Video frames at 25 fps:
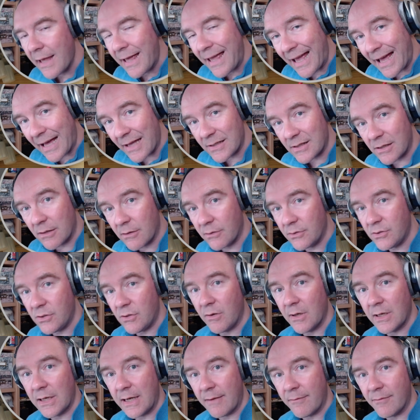As long as you
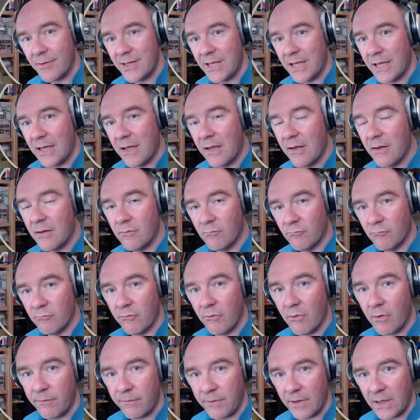get everything
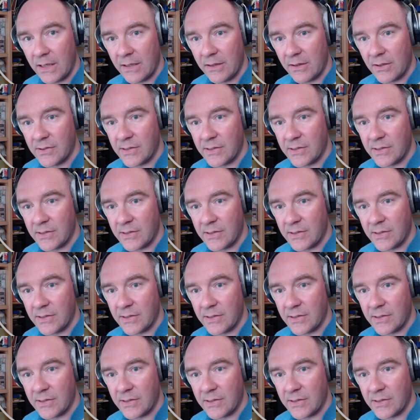roughly in the